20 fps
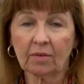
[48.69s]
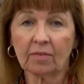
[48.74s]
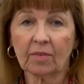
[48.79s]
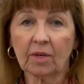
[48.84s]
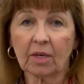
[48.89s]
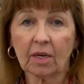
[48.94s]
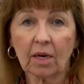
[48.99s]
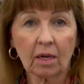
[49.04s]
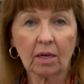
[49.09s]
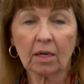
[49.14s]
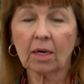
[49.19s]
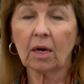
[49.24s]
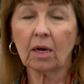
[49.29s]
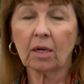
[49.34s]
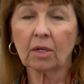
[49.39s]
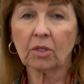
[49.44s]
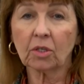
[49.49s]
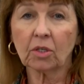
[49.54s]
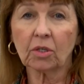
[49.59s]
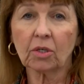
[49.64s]
of the Gullah
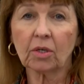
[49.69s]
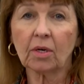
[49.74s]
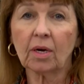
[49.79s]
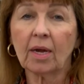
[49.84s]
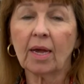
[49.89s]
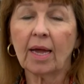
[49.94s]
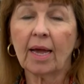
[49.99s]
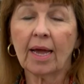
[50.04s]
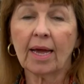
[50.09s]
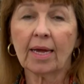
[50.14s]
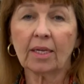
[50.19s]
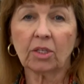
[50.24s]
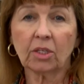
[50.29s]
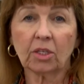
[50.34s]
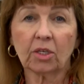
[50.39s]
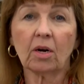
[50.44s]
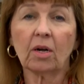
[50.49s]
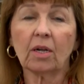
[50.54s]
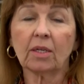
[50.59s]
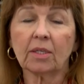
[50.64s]
culture and
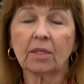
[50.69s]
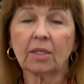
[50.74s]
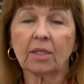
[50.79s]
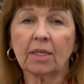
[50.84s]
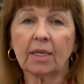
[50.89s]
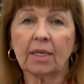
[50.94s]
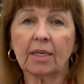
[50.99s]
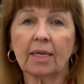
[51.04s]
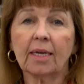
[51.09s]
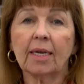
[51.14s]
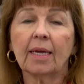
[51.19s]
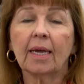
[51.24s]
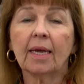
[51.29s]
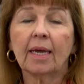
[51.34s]
Charleston